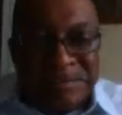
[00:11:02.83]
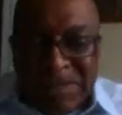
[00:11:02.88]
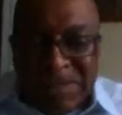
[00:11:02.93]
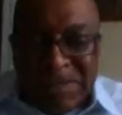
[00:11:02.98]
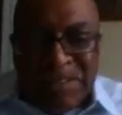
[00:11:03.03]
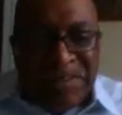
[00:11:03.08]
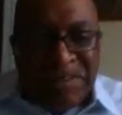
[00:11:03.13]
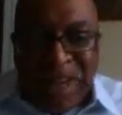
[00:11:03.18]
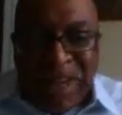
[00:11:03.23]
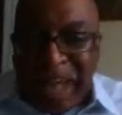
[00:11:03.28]

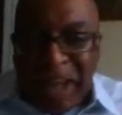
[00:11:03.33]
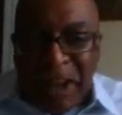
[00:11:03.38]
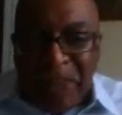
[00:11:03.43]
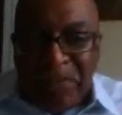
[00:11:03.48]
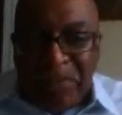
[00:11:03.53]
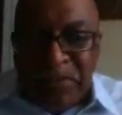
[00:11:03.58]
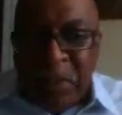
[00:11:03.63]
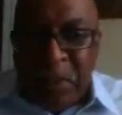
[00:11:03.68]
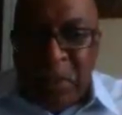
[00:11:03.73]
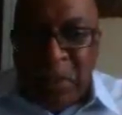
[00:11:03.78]
eval
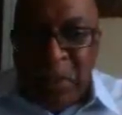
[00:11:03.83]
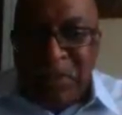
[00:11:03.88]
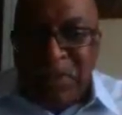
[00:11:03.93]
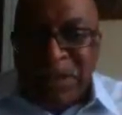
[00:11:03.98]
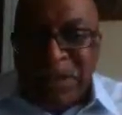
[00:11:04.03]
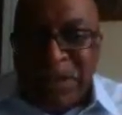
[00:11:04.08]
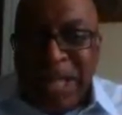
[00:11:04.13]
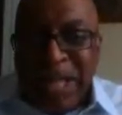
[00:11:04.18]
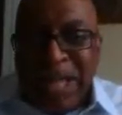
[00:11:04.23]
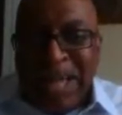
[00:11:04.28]
form.
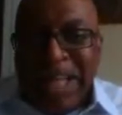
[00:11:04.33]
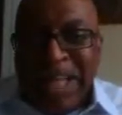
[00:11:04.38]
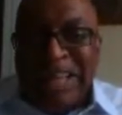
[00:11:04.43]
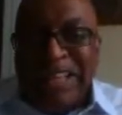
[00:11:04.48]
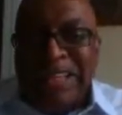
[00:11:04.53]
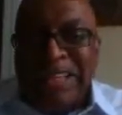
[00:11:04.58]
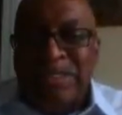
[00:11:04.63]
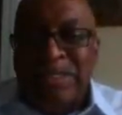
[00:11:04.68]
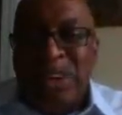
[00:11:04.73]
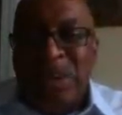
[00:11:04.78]

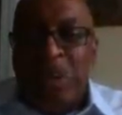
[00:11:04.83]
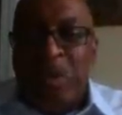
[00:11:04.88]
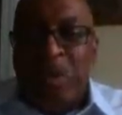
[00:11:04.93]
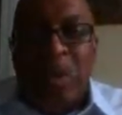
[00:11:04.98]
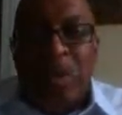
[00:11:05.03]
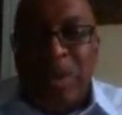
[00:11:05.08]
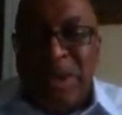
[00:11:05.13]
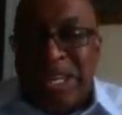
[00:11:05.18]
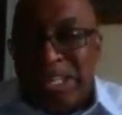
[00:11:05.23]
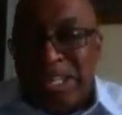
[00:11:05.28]
And
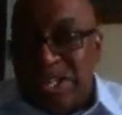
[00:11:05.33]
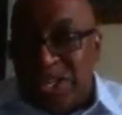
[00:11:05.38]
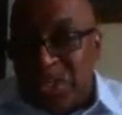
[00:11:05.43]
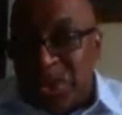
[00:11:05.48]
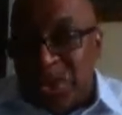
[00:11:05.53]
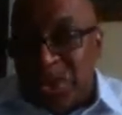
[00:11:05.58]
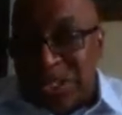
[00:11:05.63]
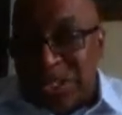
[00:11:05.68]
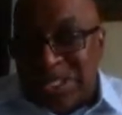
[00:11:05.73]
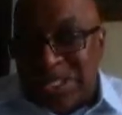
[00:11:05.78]
what we can
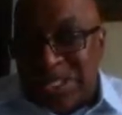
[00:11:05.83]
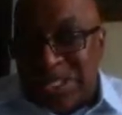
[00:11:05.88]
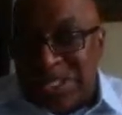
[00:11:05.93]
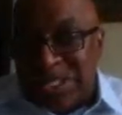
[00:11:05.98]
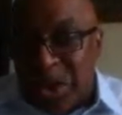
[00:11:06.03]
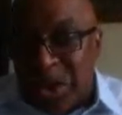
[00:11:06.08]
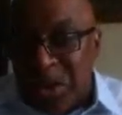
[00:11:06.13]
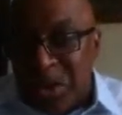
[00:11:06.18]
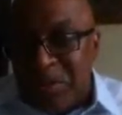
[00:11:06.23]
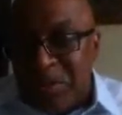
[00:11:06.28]
do is
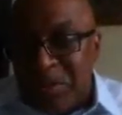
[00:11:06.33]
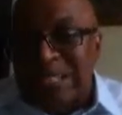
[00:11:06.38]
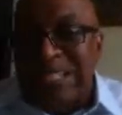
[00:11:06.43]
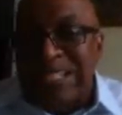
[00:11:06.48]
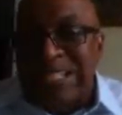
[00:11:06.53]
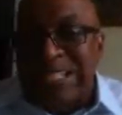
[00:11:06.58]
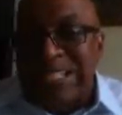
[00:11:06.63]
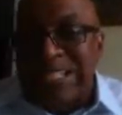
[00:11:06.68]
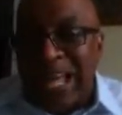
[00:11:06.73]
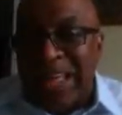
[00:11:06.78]
determine
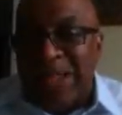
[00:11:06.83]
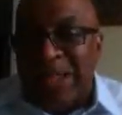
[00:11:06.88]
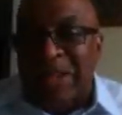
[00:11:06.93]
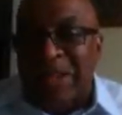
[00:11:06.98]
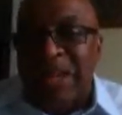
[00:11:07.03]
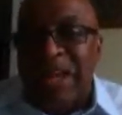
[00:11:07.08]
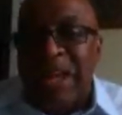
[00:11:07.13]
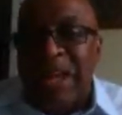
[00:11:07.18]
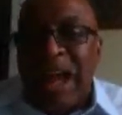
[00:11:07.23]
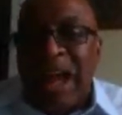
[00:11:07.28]

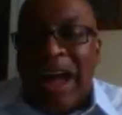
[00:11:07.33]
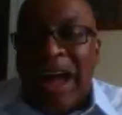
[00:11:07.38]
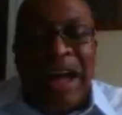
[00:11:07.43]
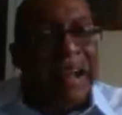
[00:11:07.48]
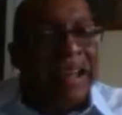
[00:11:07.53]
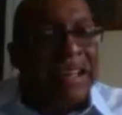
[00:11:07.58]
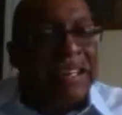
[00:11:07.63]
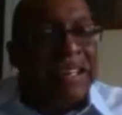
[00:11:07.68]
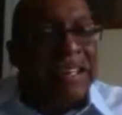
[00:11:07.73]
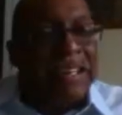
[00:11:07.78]
together
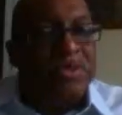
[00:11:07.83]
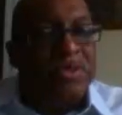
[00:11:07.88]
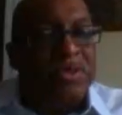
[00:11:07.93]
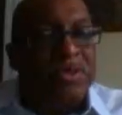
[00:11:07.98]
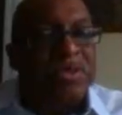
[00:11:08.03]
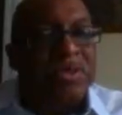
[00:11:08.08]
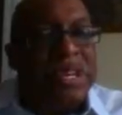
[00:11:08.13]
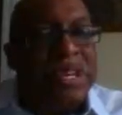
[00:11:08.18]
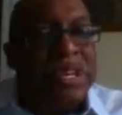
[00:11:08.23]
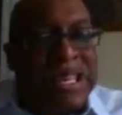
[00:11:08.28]
if
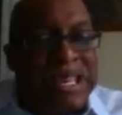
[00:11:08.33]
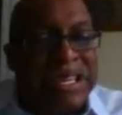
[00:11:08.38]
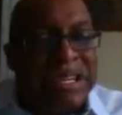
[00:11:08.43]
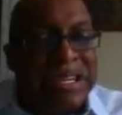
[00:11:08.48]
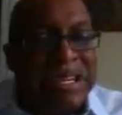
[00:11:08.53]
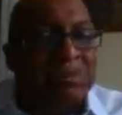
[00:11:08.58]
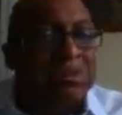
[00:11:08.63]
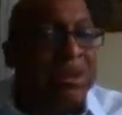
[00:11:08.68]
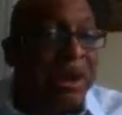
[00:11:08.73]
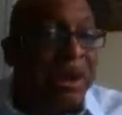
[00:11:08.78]
you
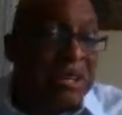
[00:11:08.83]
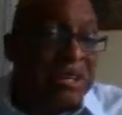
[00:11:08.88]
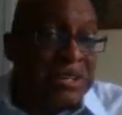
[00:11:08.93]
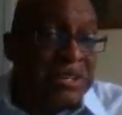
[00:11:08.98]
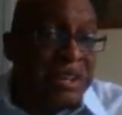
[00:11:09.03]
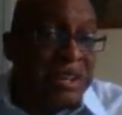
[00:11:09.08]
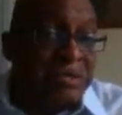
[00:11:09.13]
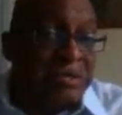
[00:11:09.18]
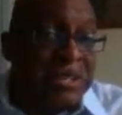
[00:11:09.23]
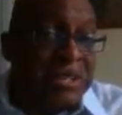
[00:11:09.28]
need a
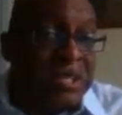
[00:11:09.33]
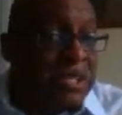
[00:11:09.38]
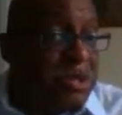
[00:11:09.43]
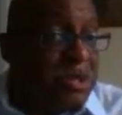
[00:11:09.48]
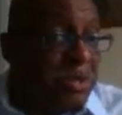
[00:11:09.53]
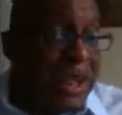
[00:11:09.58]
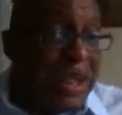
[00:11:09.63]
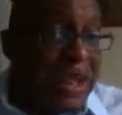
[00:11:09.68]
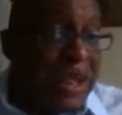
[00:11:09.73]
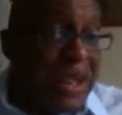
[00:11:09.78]
marriage coach. You
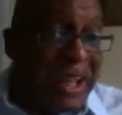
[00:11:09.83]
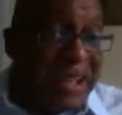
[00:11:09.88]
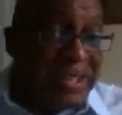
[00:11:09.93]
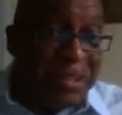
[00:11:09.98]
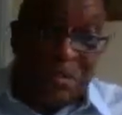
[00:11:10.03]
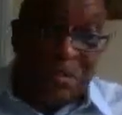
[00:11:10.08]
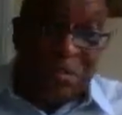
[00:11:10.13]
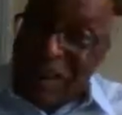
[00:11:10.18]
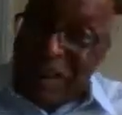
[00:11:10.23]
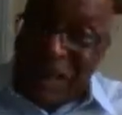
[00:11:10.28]
may not.
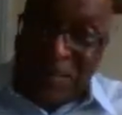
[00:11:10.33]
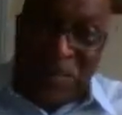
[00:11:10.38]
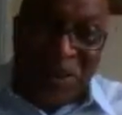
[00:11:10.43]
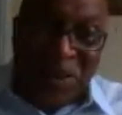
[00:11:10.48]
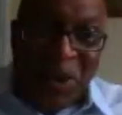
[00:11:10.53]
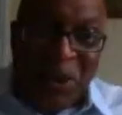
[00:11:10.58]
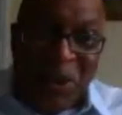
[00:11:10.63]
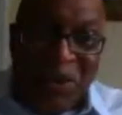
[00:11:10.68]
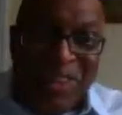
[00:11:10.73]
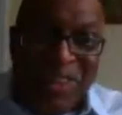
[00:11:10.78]
You may have it
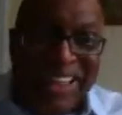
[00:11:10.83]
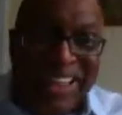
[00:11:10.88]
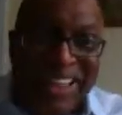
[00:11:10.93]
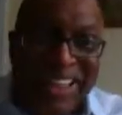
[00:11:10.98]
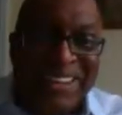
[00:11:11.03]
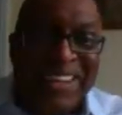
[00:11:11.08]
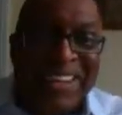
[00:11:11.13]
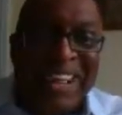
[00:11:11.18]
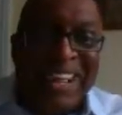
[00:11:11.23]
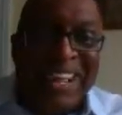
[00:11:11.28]
all
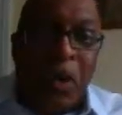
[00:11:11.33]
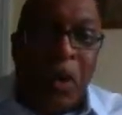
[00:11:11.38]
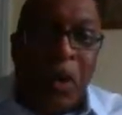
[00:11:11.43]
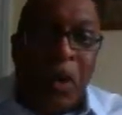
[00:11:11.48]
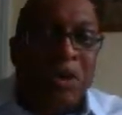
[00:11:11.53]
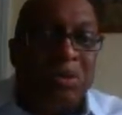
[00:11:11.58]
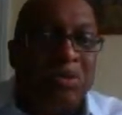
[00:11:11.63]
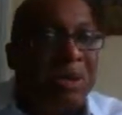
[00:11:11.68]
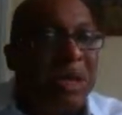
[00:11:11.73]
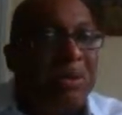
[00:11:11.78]
together, or
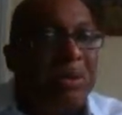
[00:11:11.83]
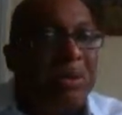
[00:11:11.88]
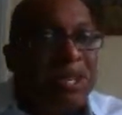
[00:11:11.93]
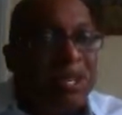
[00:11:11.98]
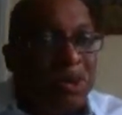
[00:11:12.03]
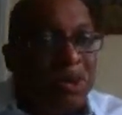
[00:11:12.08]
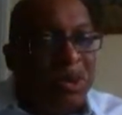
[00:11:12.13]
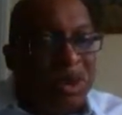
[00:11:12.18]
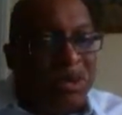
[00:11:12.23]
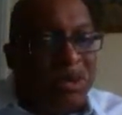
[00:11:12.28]
you may be
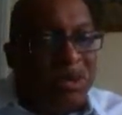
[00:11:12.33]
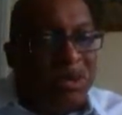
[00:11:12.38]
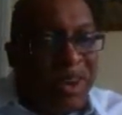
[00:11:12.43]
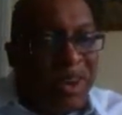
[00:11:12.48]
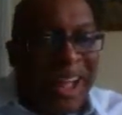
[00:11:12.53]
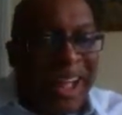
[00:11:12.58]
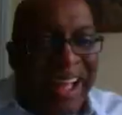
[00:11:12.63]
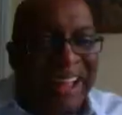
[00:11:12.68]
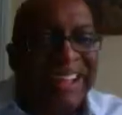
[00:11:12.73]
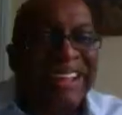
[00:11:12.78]
doing
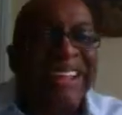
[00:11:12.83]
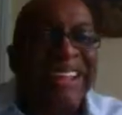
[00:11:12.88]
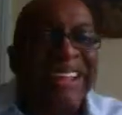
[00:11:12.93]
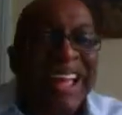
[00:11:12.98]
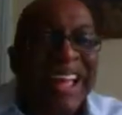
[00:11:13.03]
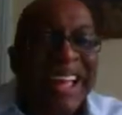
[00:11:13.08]
fine